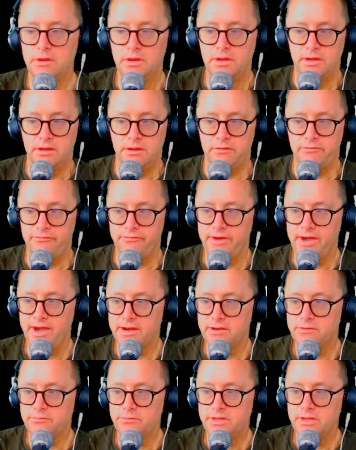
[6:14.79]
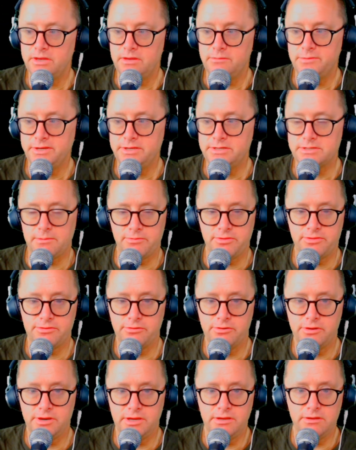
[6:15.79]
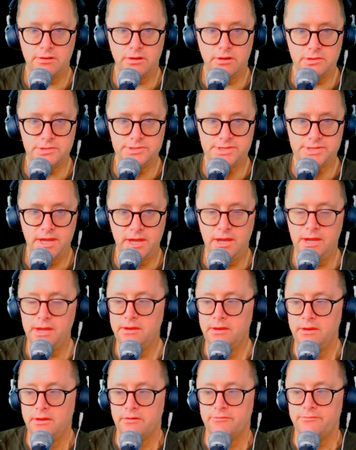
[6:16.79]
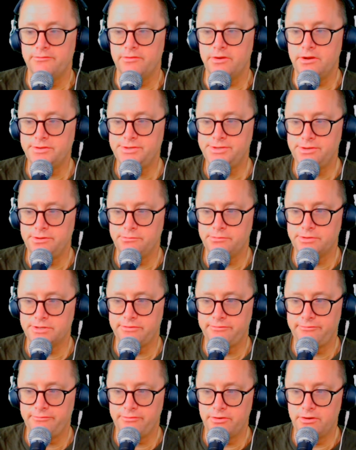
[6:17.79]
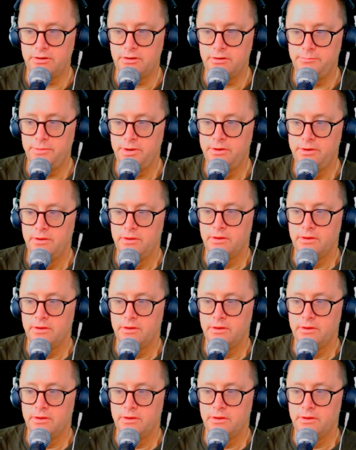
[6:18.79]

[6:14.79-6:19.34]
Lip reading: In fact, with E-minis up 30 all day, volatility was firm.